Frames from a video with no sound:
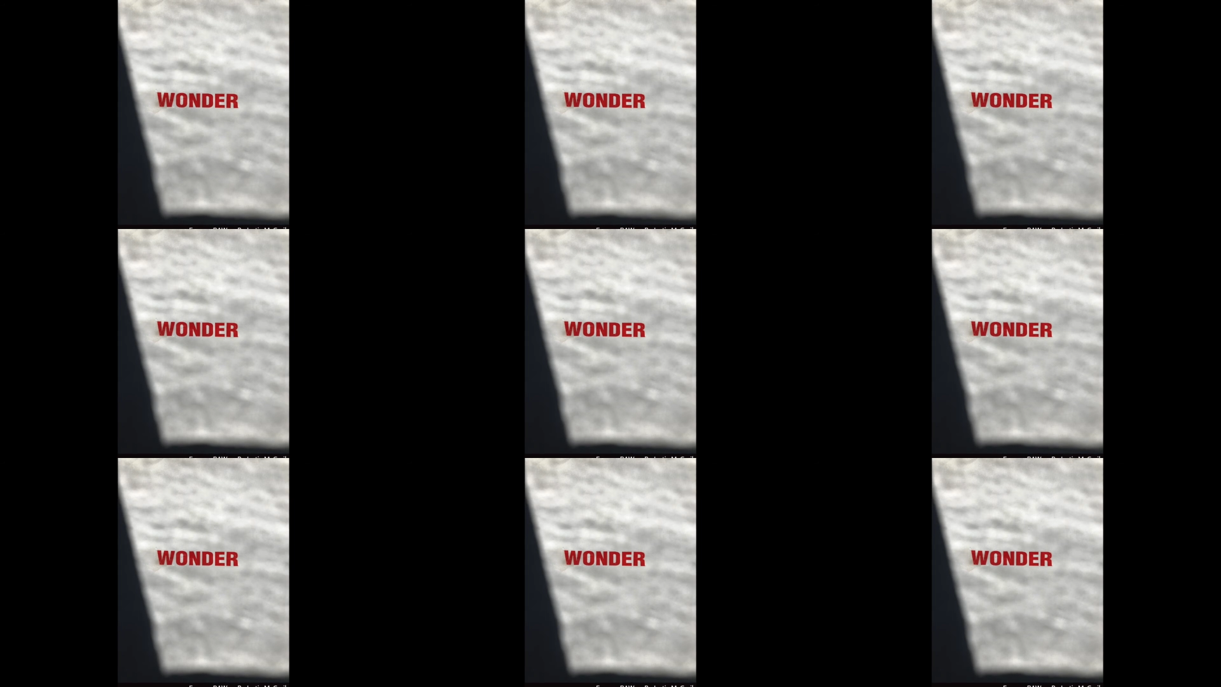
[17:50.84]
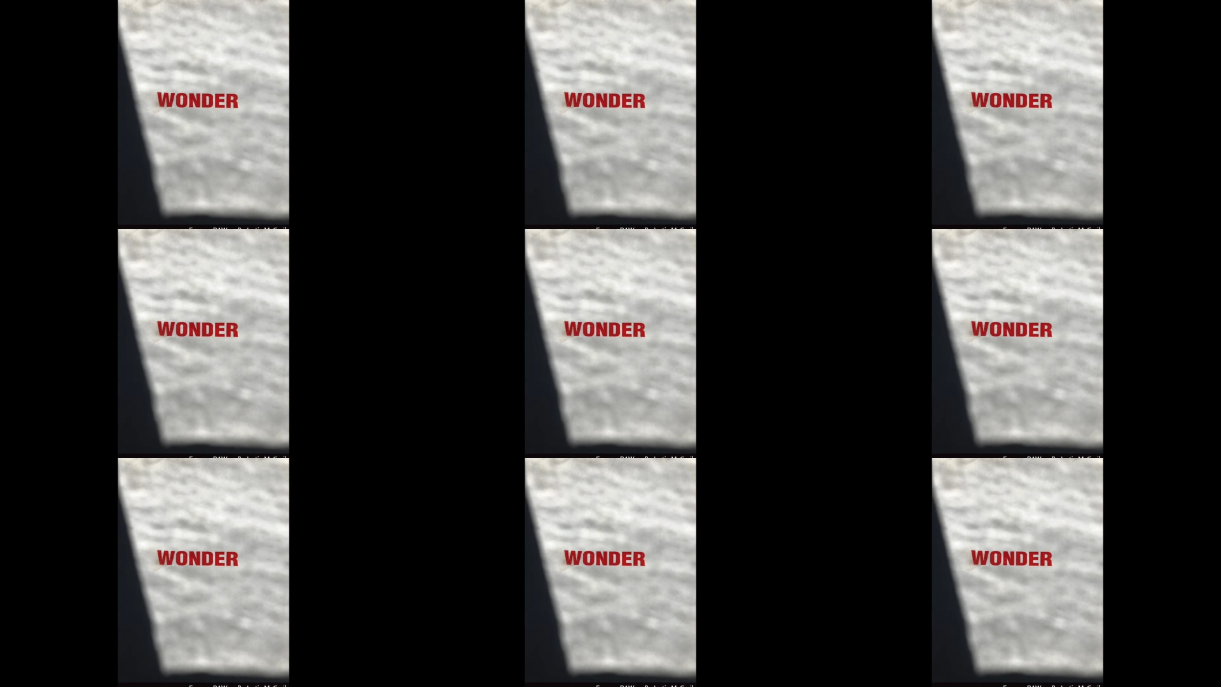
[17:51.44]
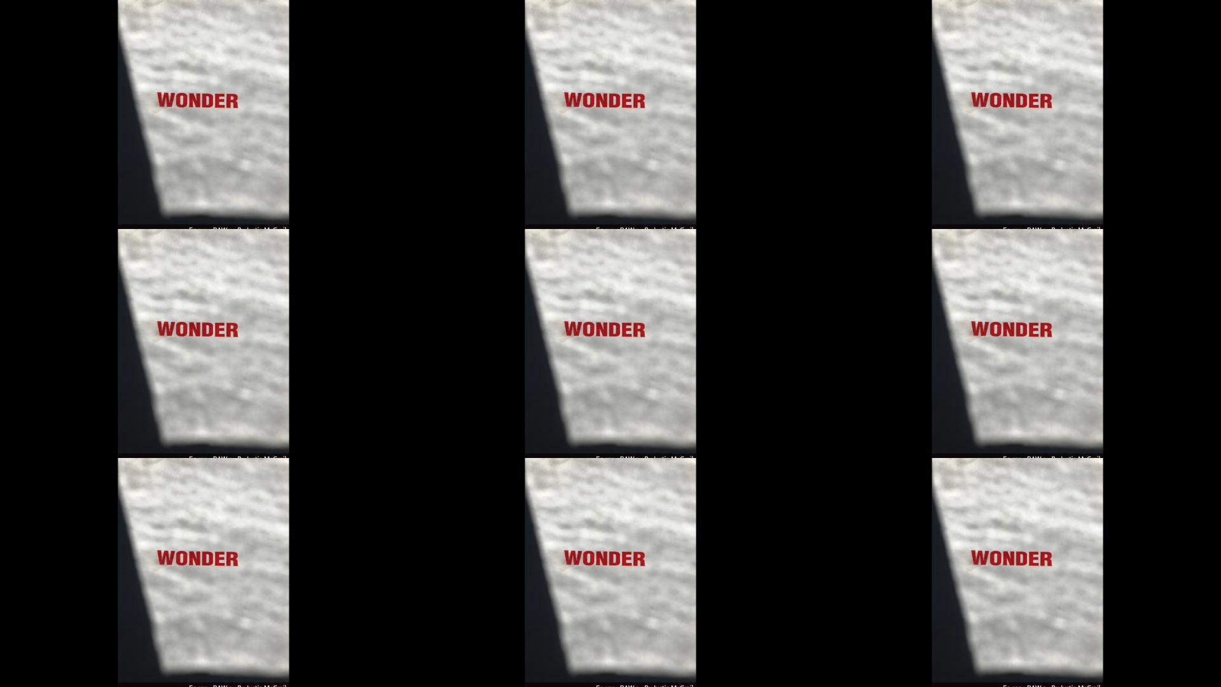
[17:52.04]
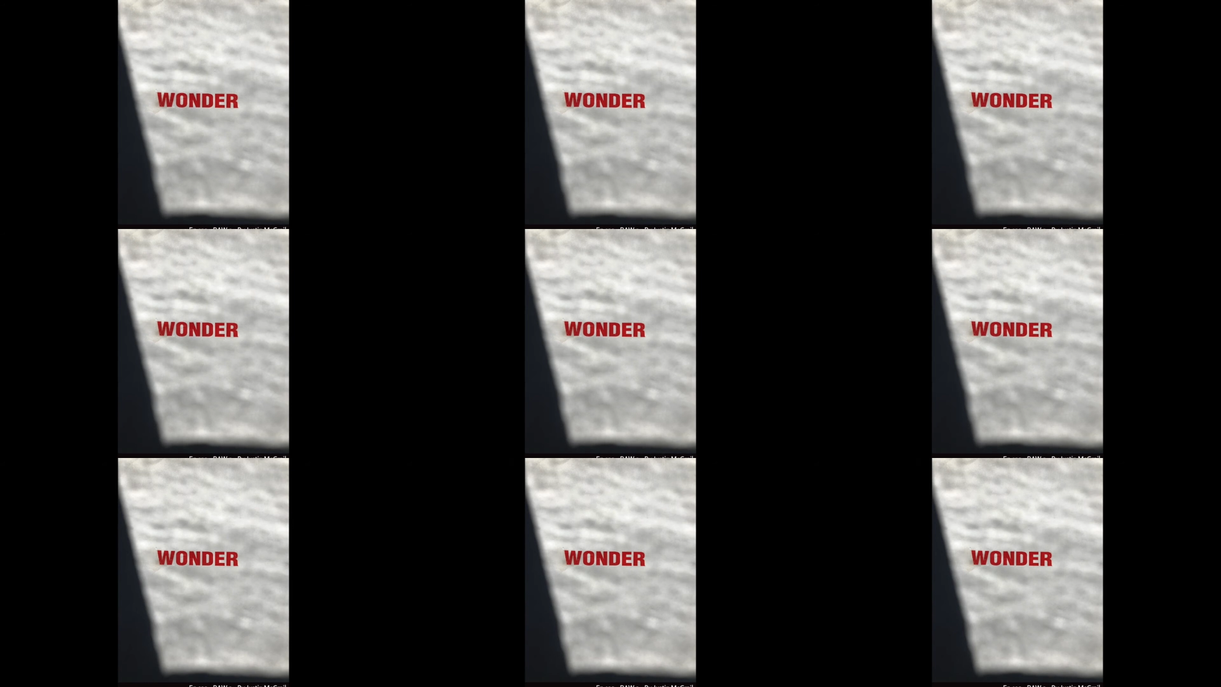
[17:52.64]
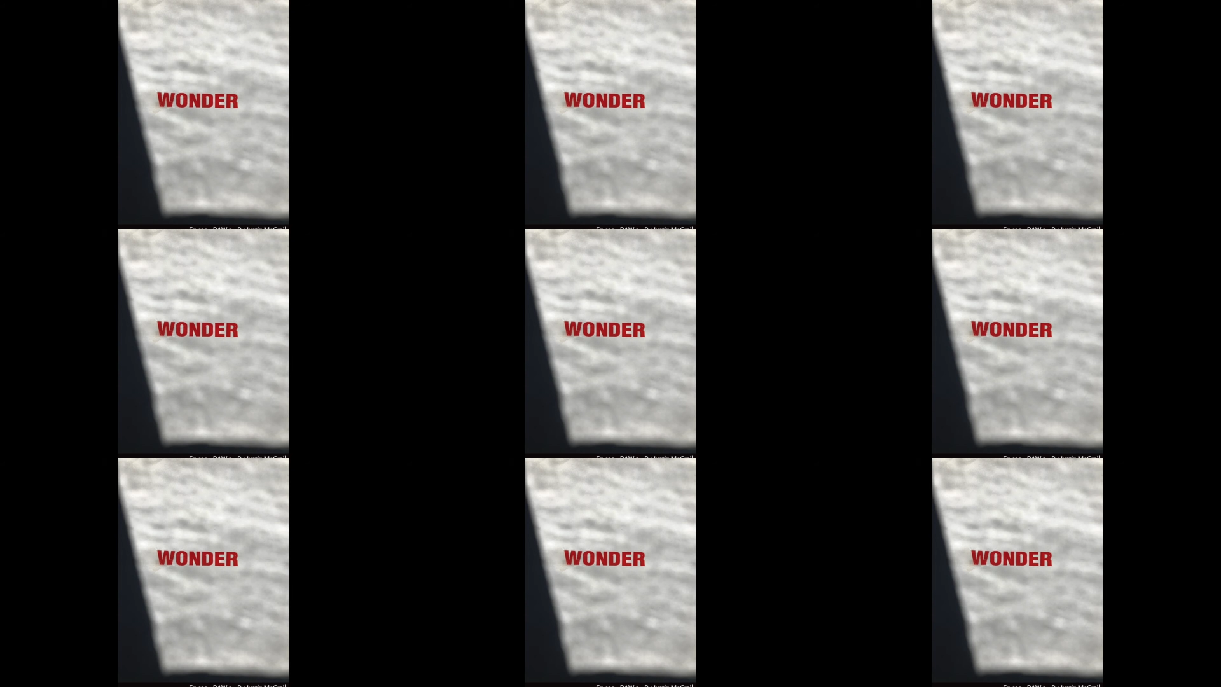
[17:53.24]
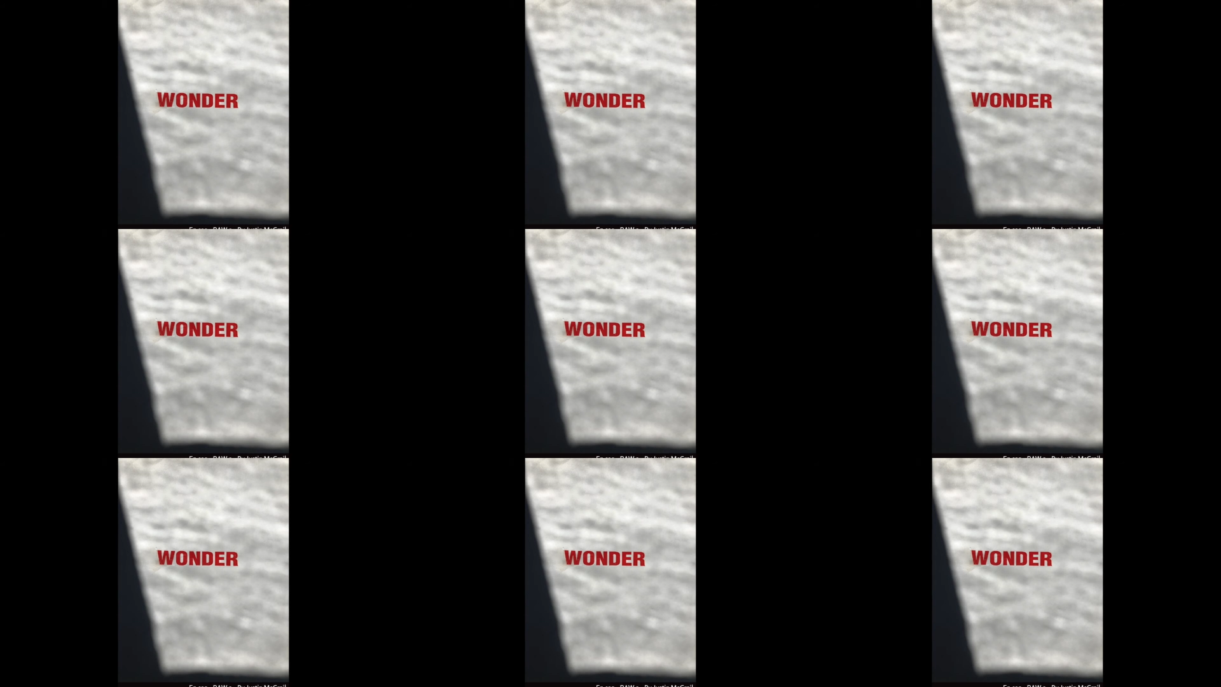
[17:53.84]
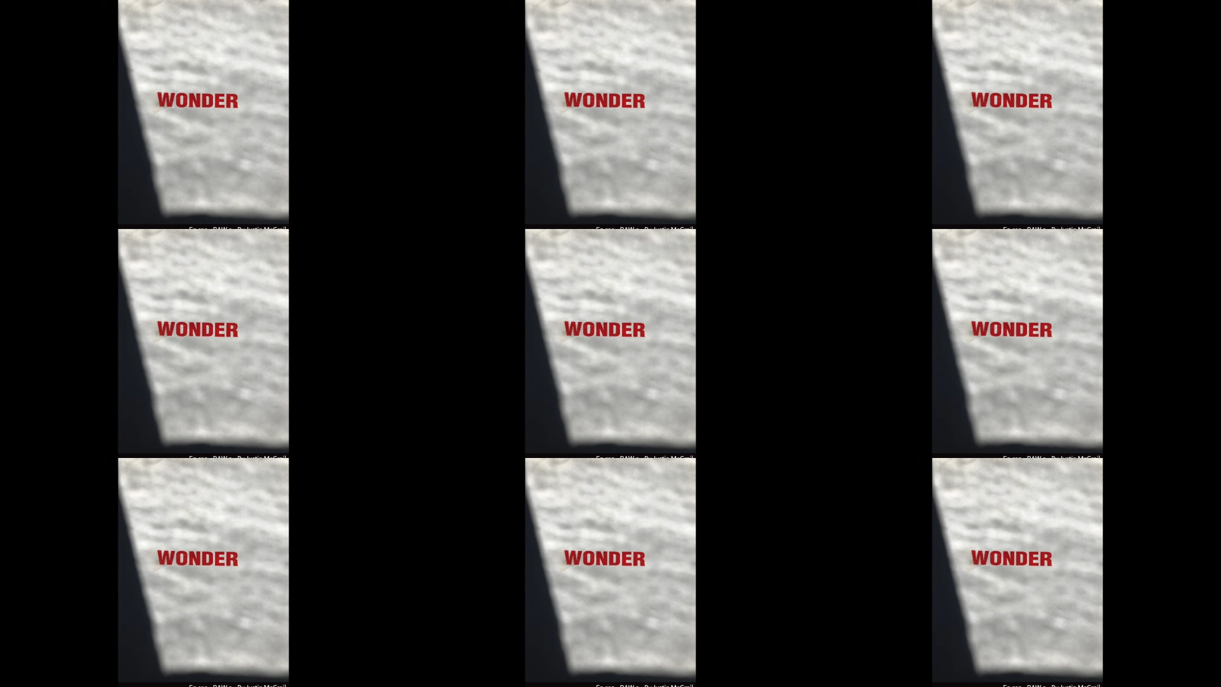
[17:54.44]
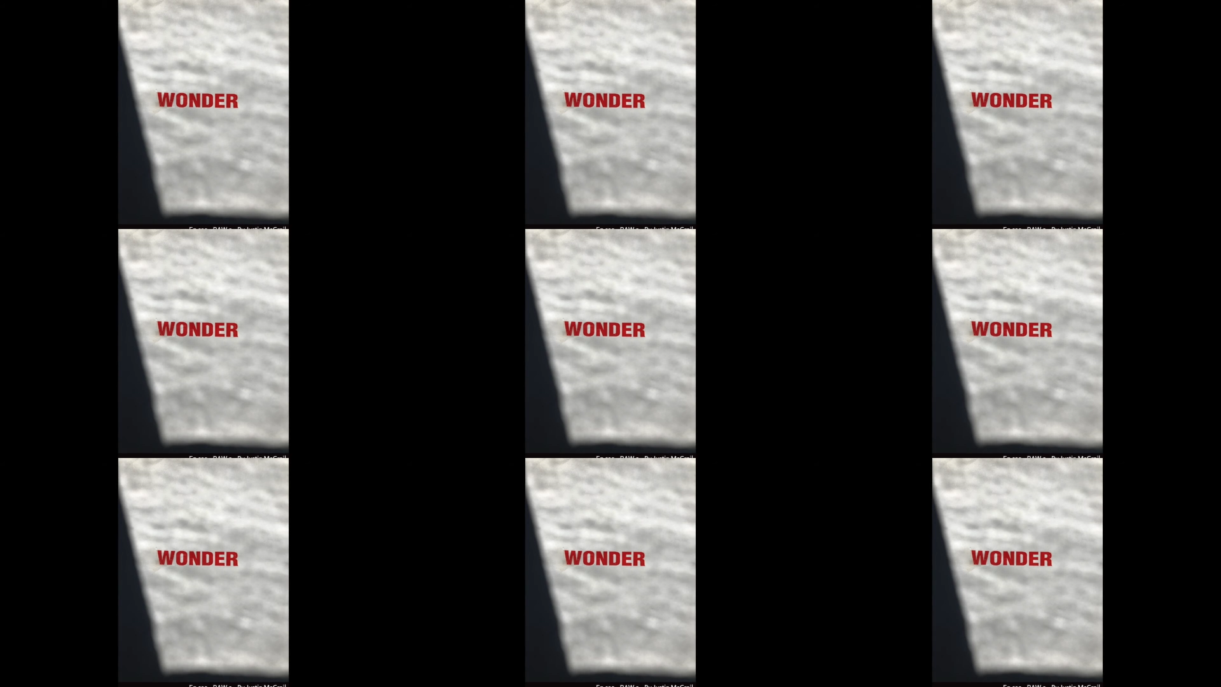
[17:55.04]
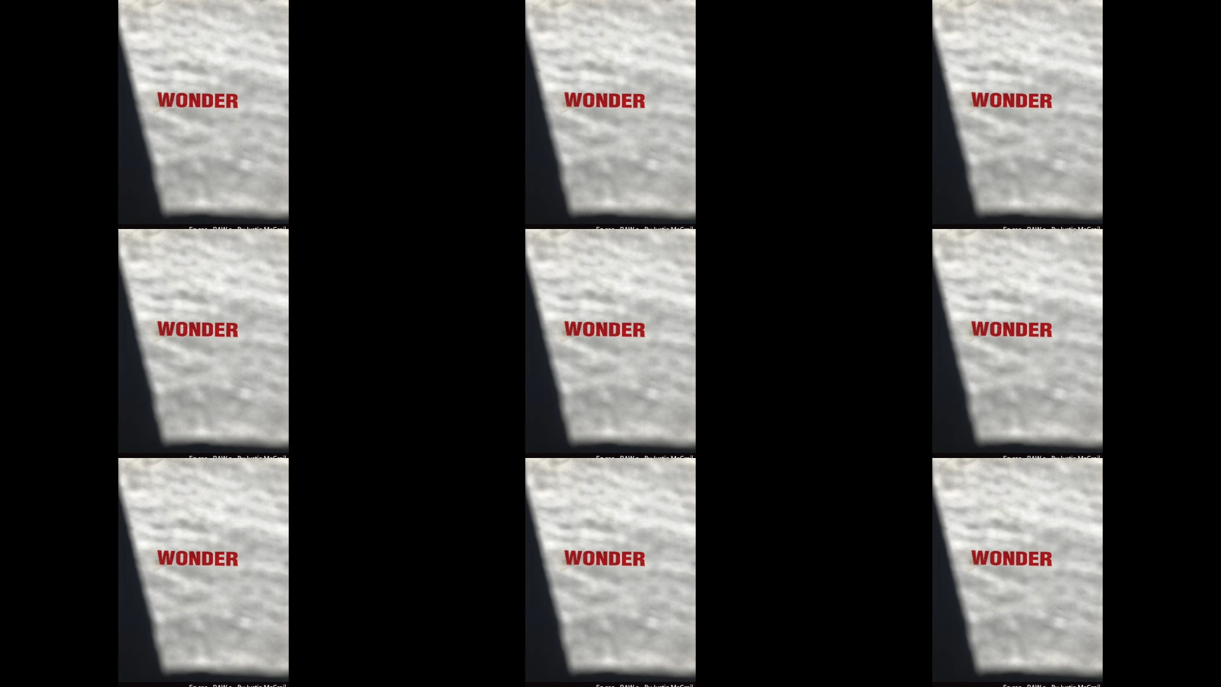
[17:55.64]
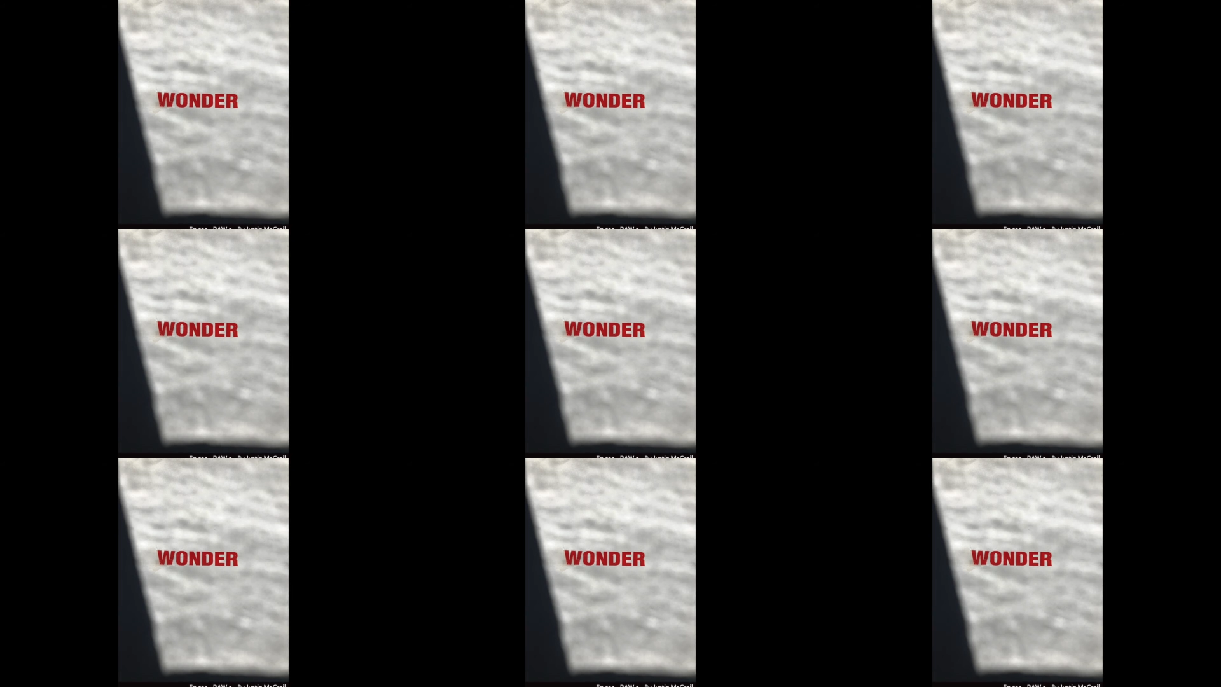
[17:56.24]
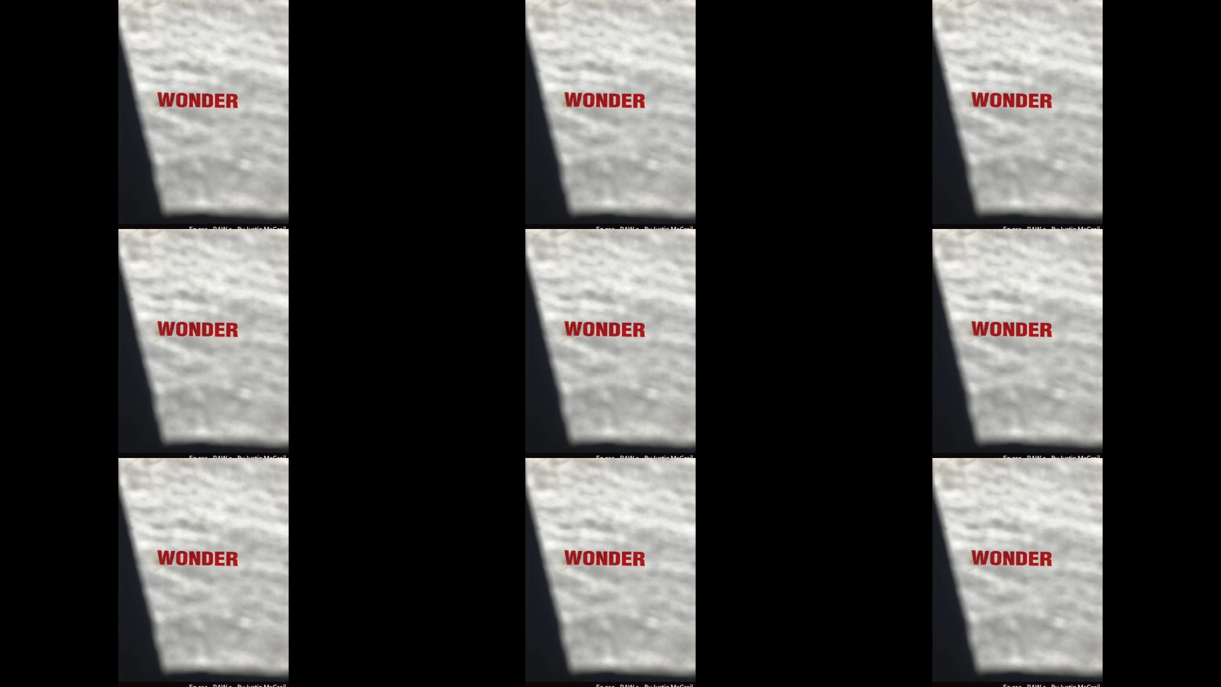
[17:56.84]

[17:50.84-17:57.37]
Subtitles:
(no speaker visible)